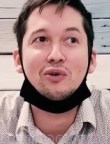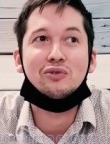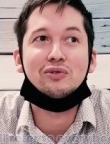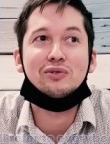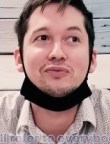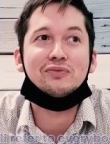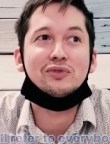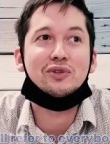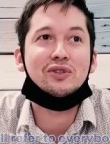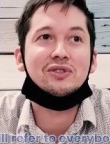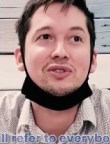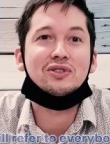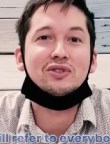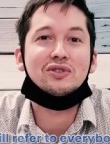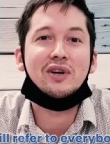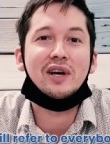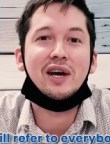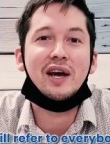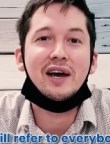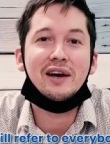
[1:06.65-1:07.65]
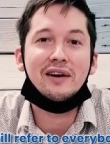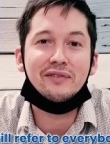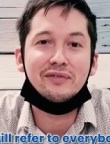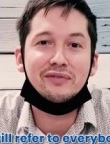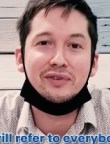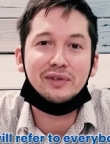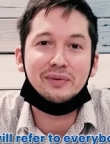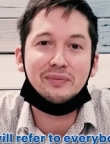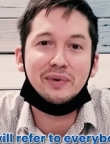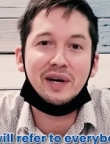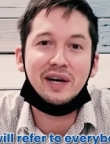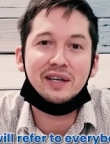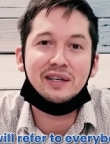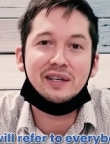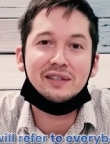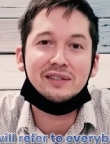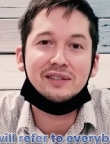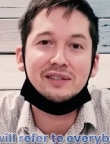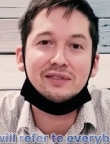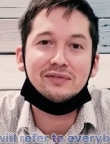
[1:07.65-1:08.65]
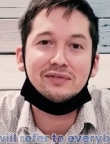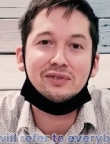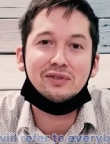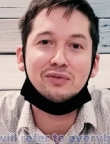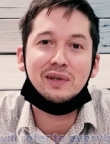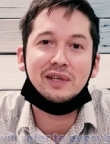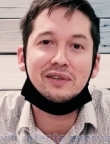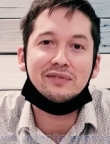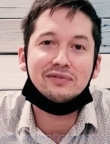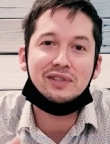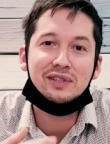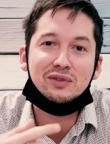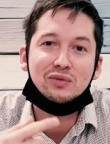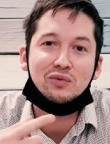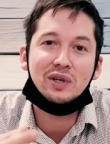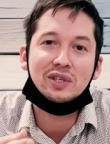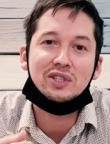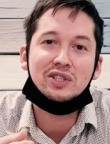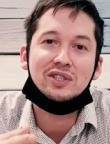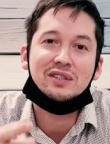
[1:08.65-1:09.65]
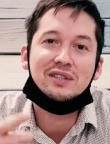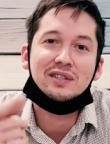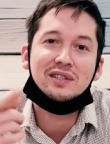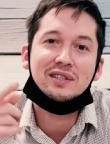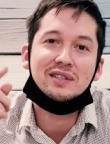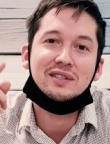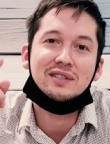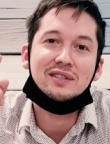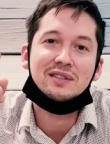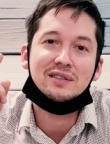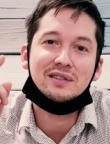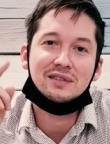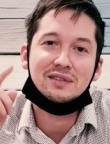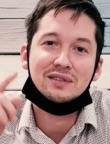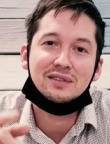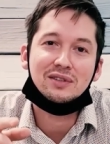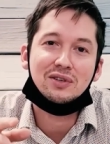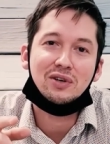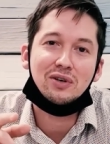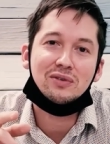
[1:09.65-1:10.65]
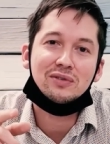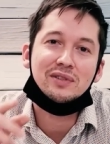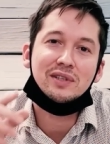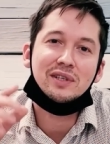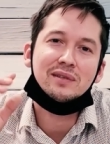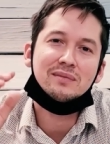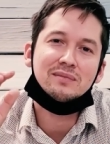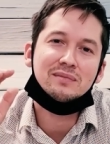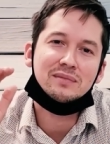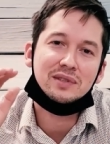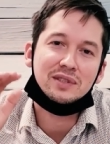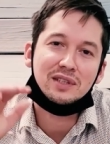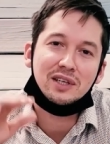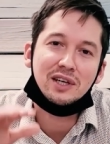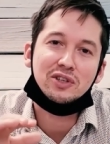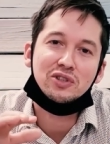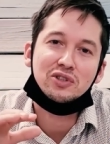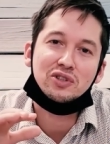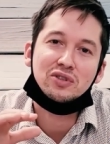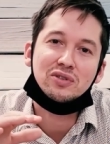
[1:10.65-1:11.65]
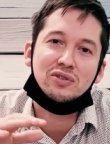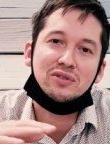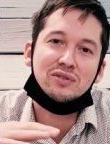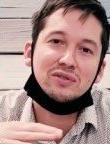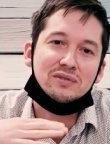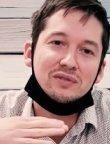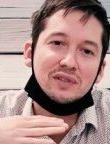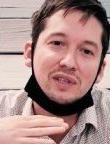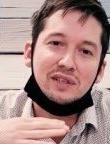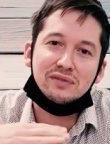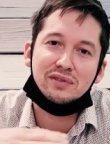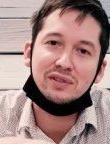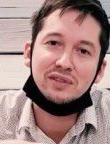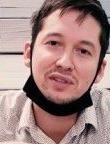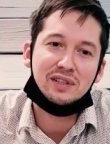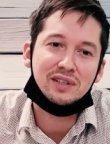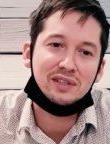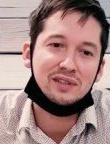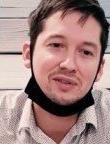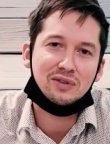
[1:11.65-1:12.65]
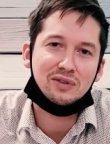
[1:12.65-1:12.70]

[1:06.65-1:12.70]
will refer to everybody. Perfect. And if you're my friend watching this, call them, schedule everything.